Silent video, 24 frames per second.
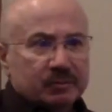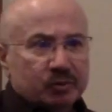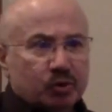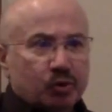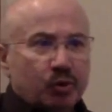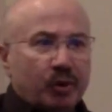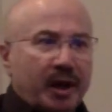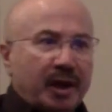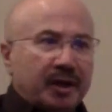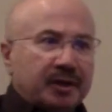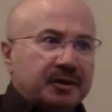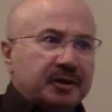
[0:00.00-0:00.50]

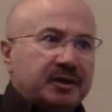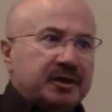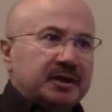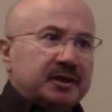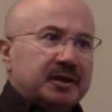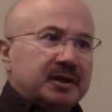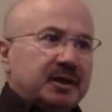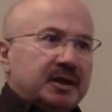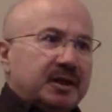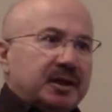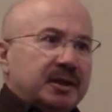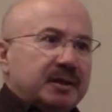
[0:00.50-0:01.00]
throughout the
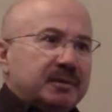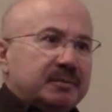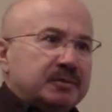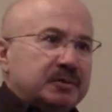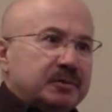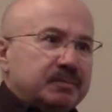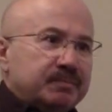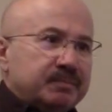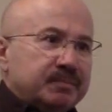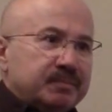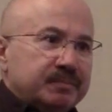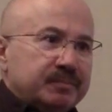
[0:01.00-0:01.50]
uh,
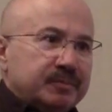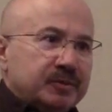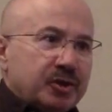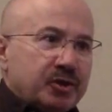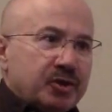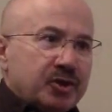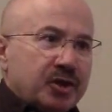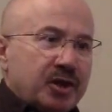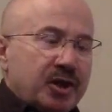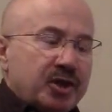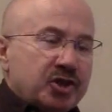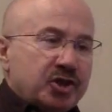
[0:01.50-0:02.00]

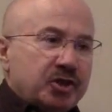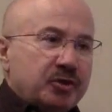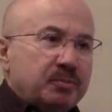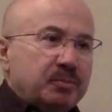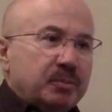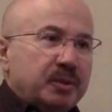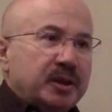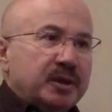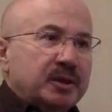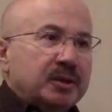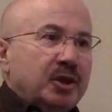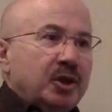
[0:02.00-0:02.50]
discussion,
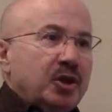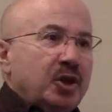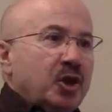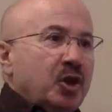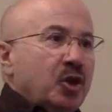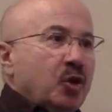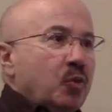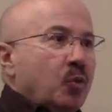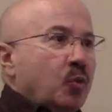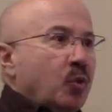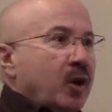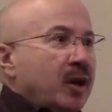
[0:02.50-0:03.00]
but
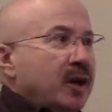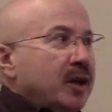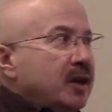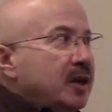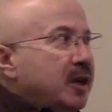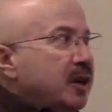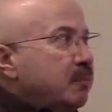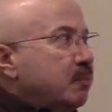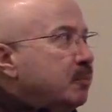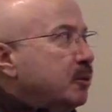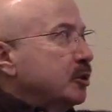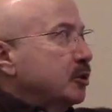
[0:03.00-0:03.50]
why
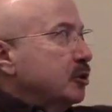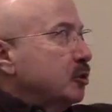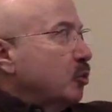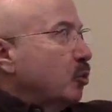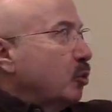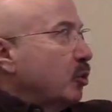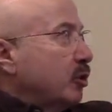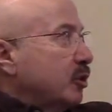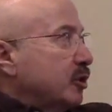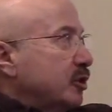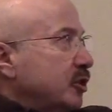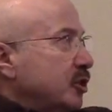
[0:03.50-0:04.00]
did I put the
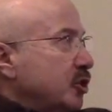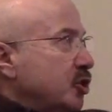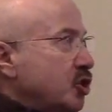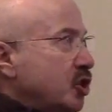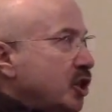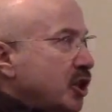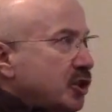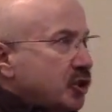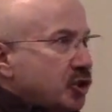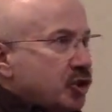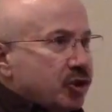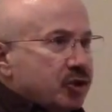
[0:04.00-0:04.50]
word
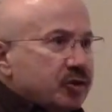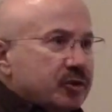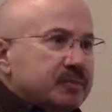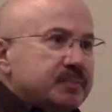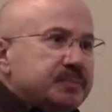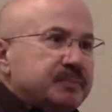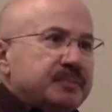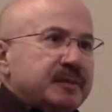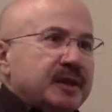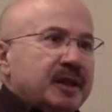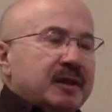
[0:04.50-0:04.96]
conjecture?